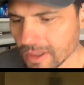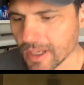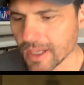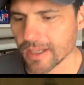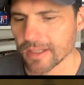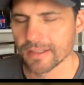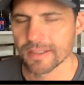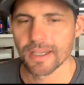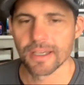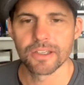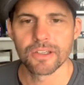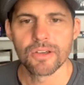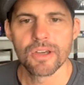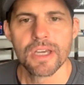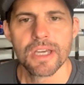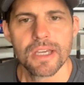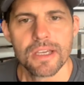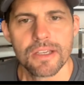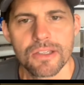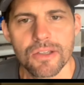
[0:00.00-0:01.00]
and tell you.
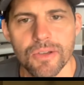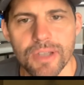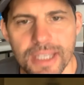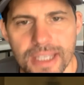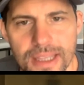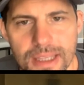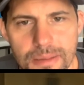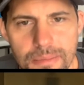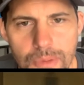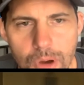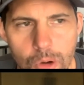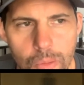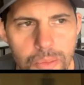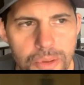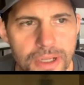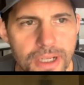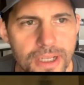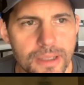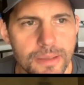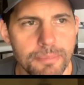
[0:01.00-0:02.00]
So in the
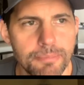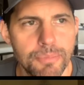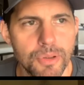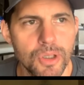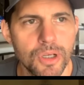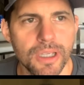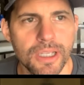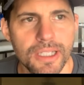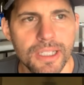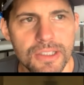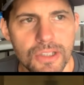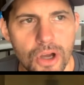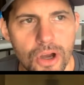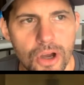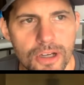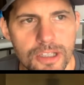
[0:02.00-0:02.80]
opening of the book, he talks